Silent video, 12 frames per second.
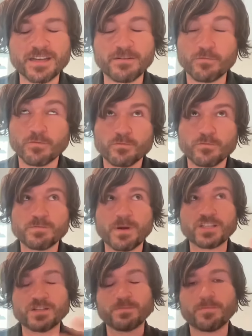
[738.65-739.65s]

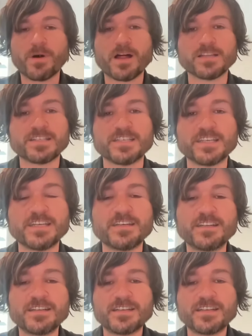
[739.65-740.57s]
responsible policy